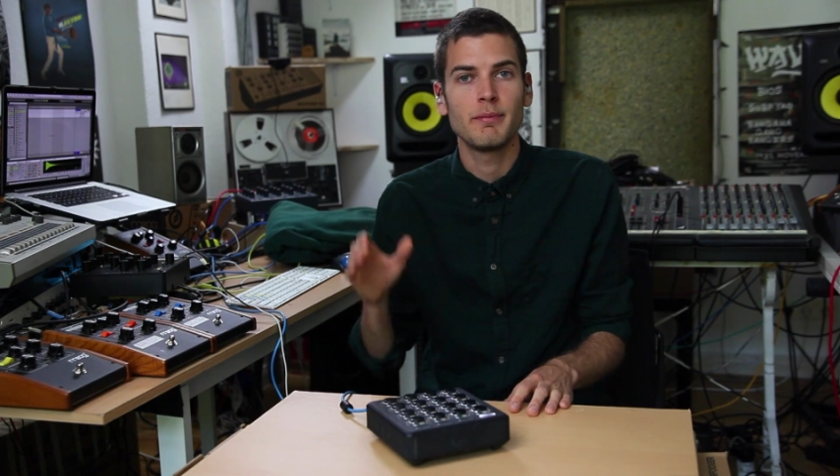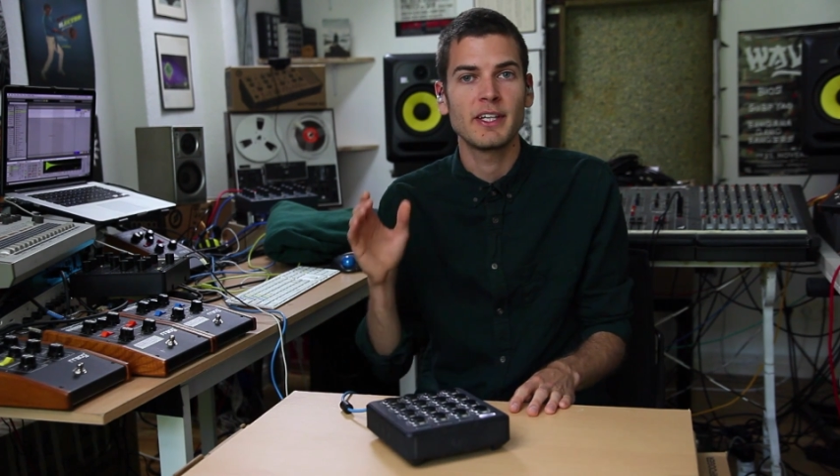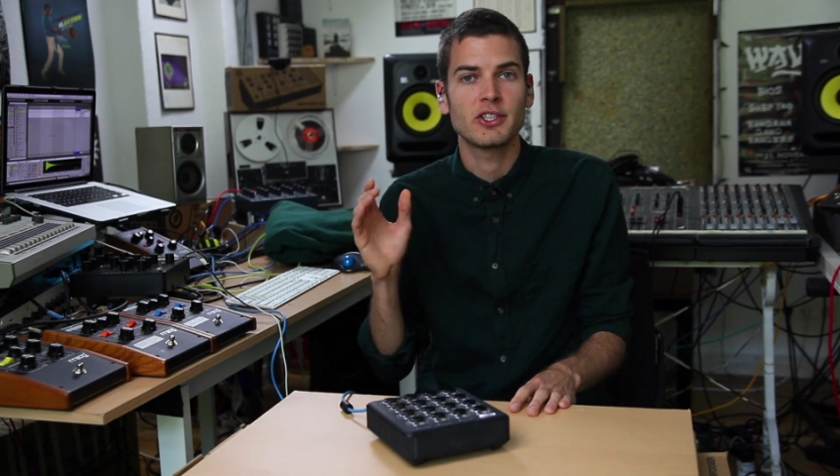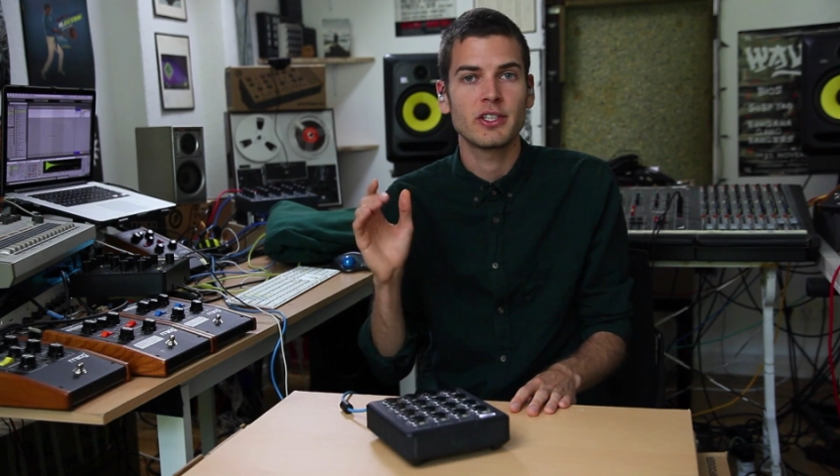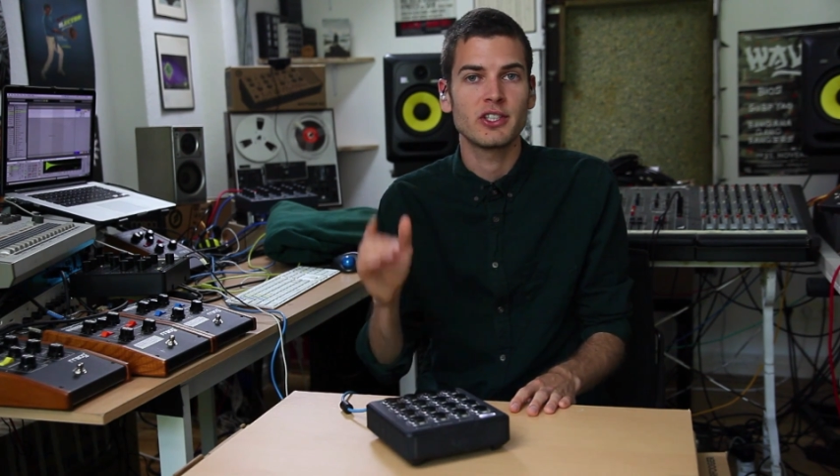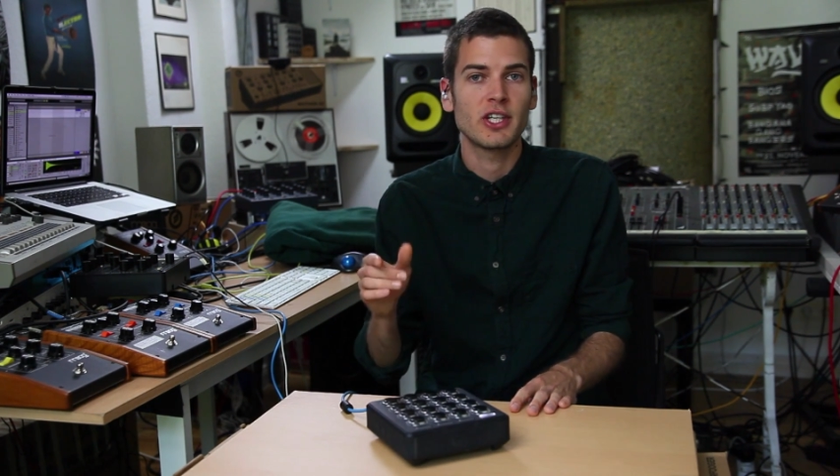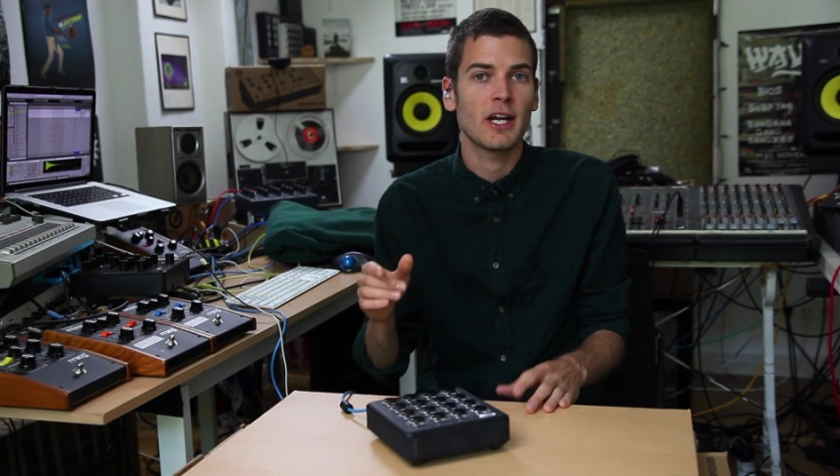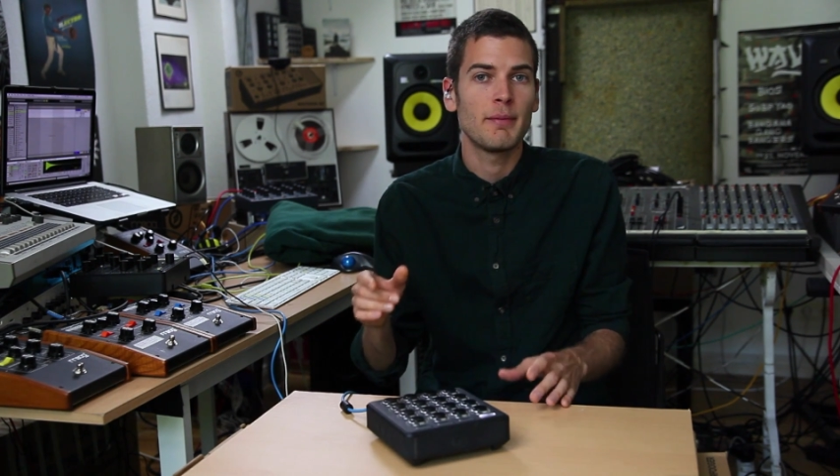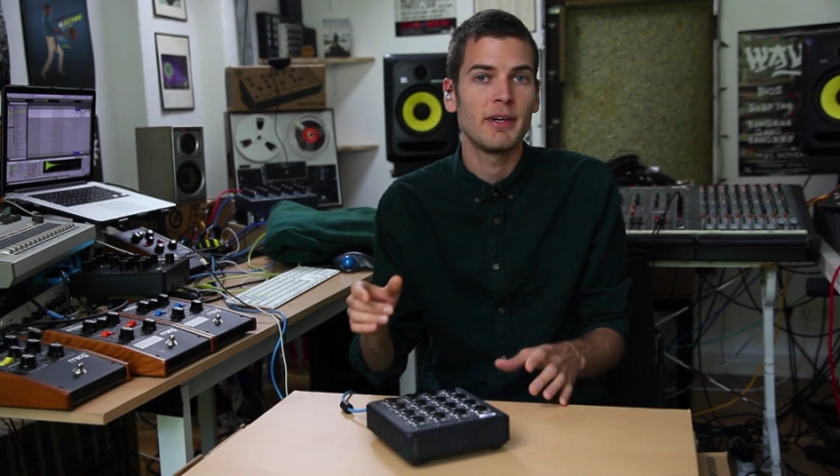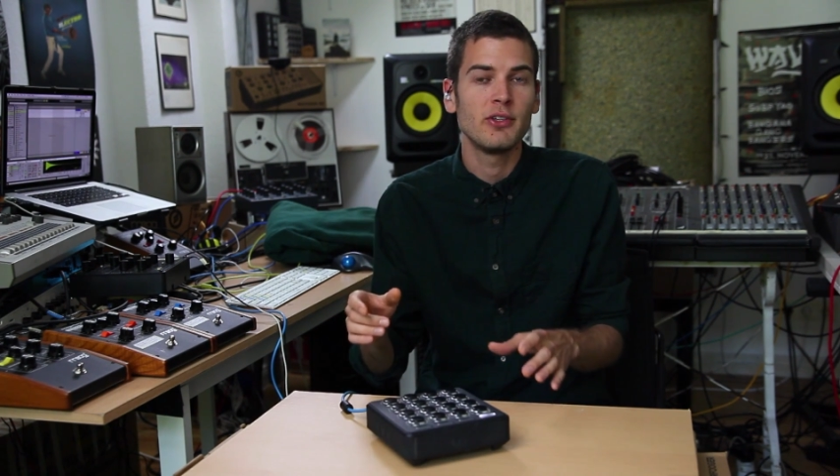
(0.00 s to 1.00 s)
make sure to check
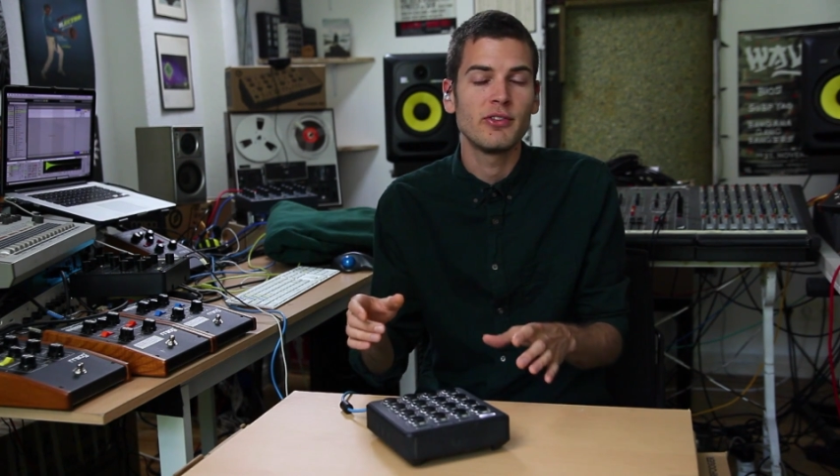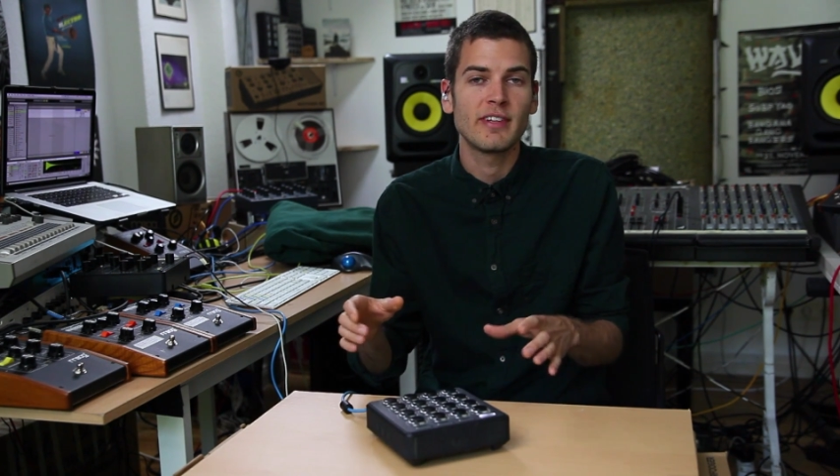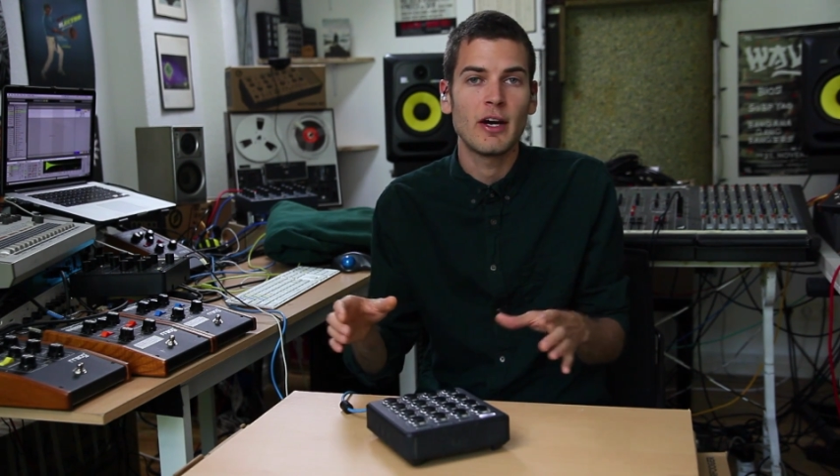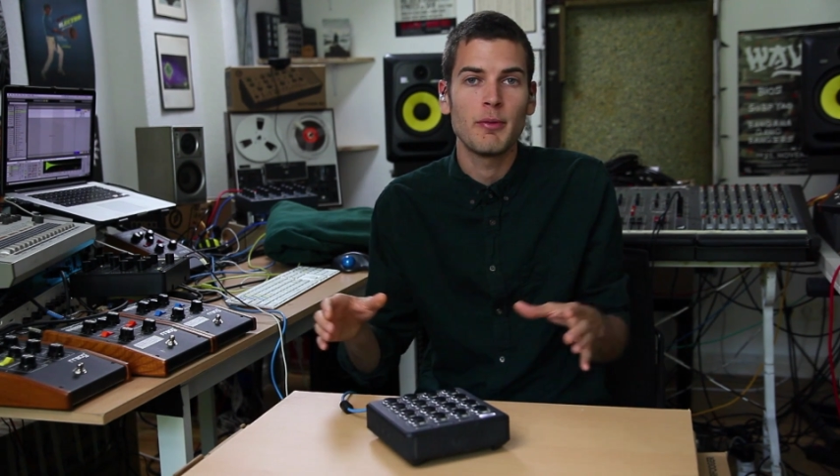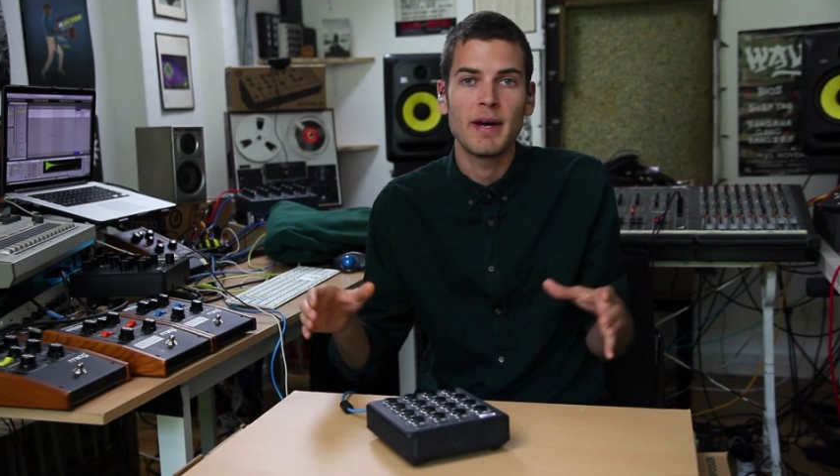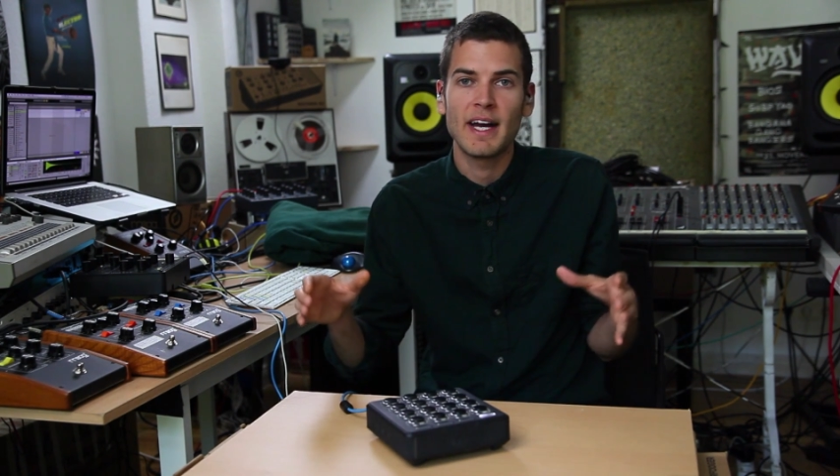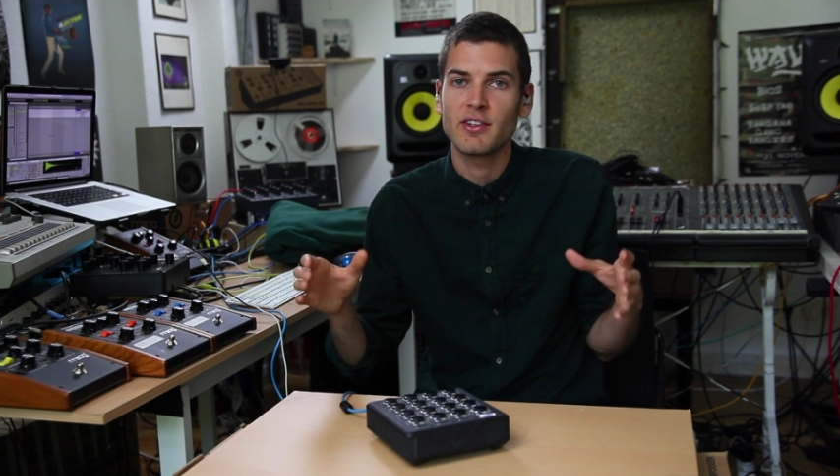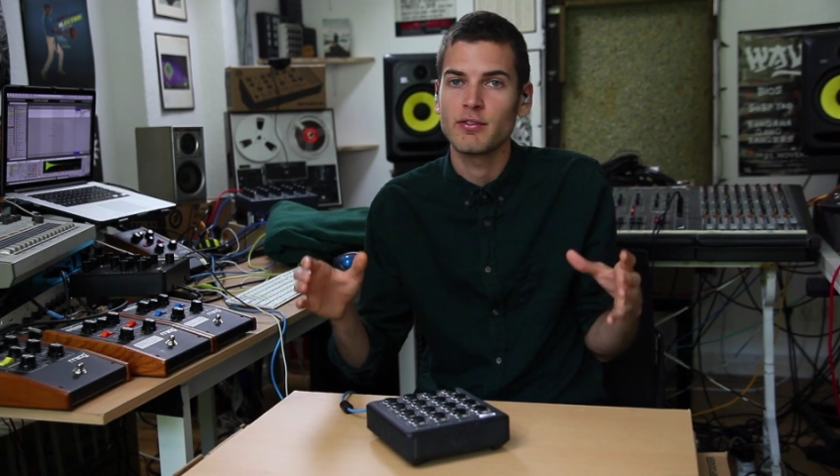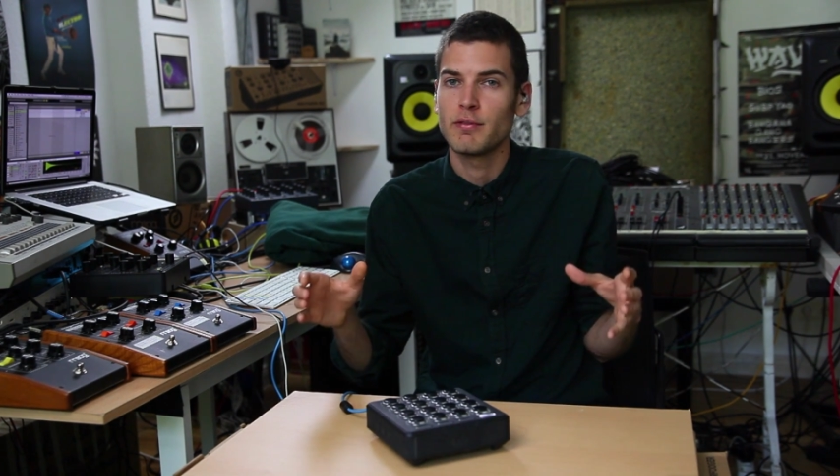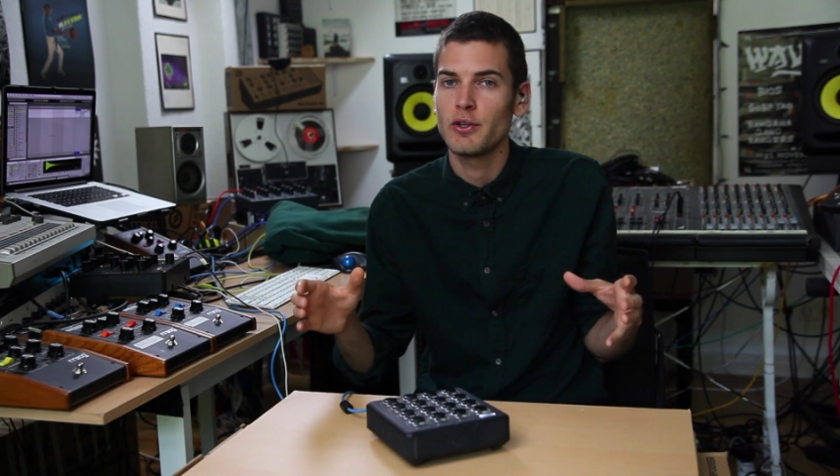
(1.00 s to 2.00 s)
out my new
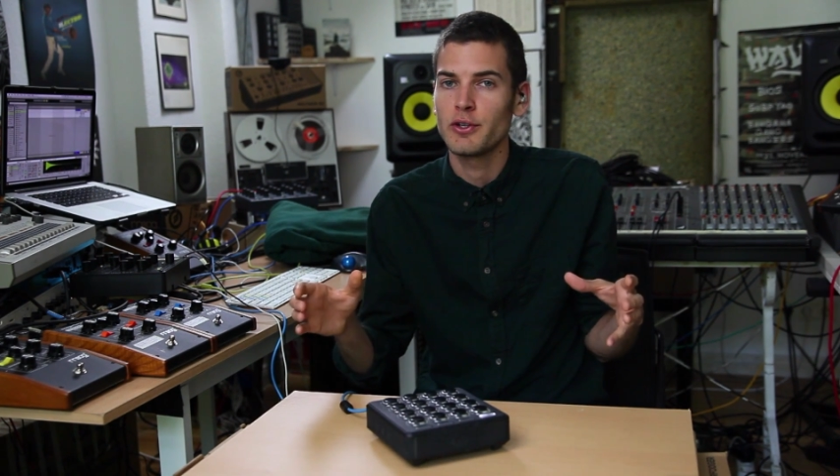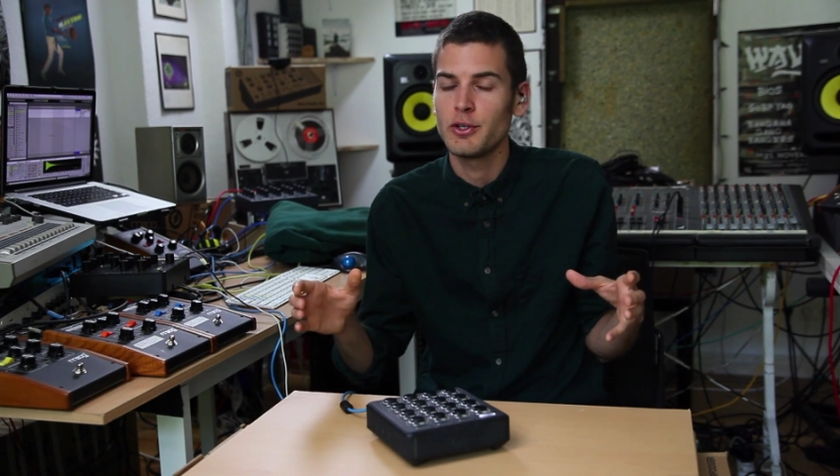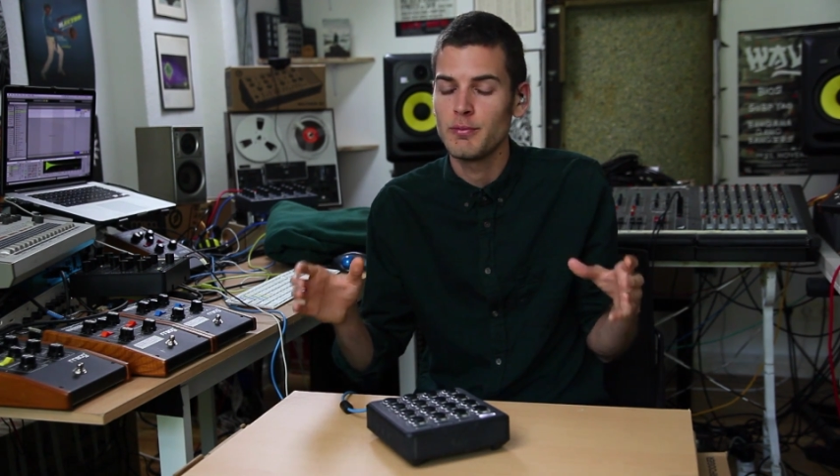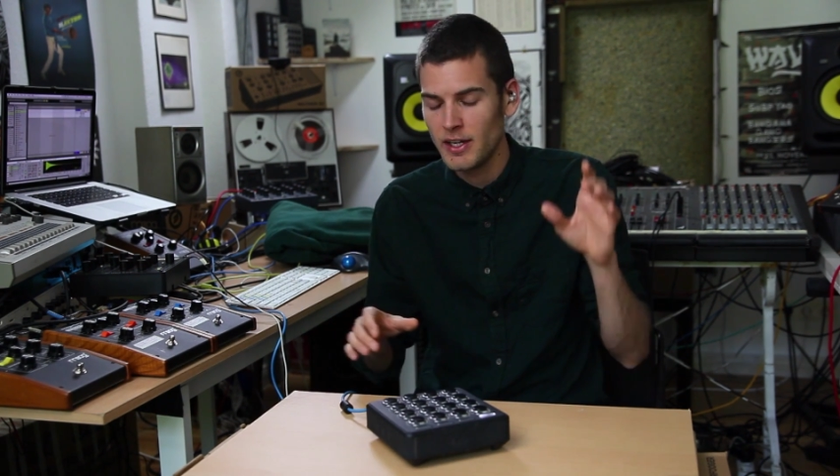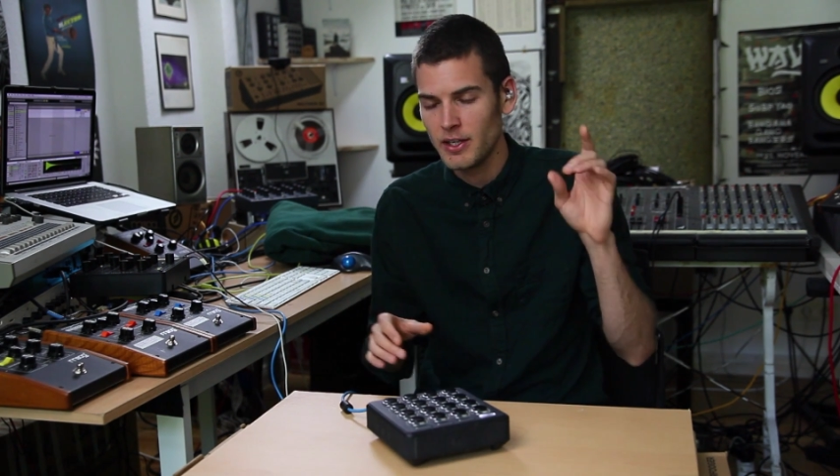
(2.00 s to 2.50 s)
Soundpacks volume.